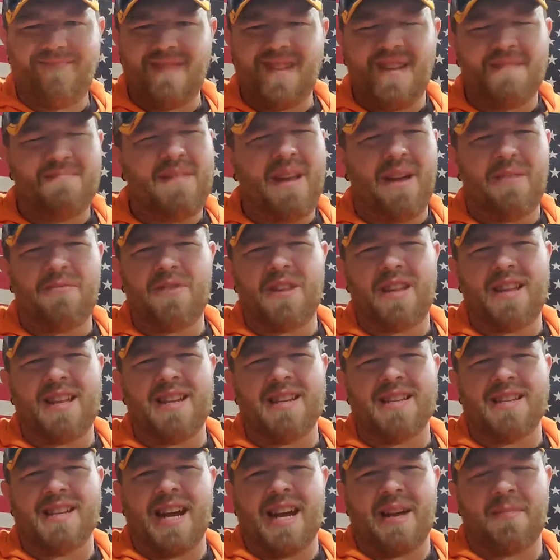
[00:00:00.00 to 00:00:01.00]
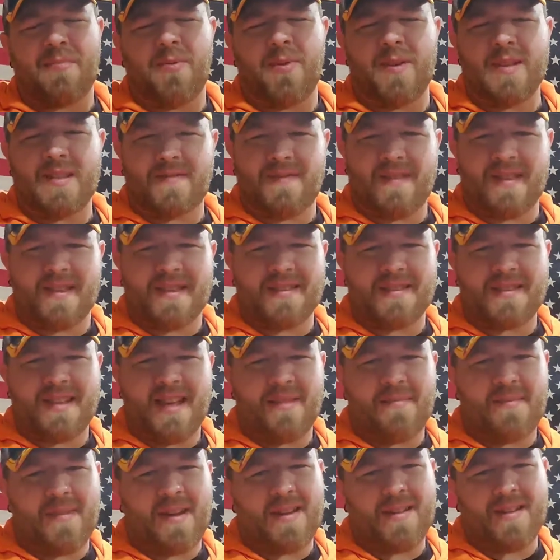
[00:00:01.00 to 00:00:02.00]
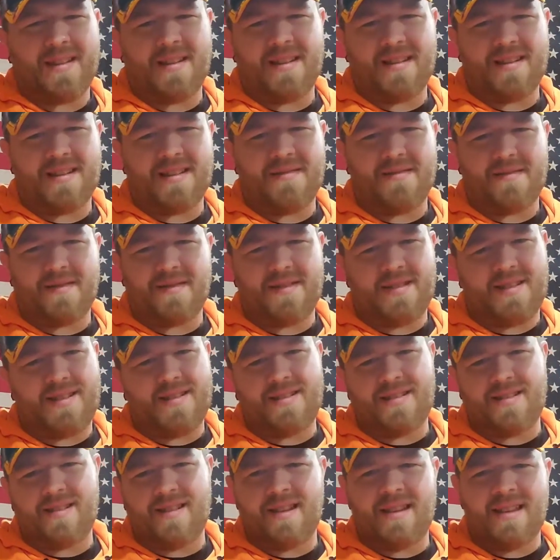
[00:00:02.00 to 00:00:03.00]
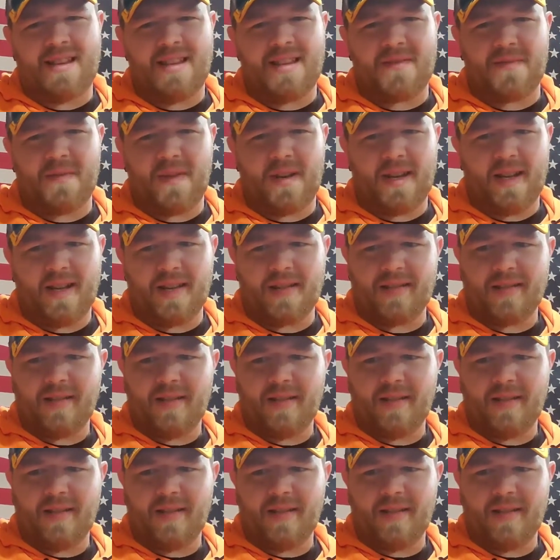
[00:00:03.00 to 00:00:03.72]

Not really going to dock points for the stem. It is what it is.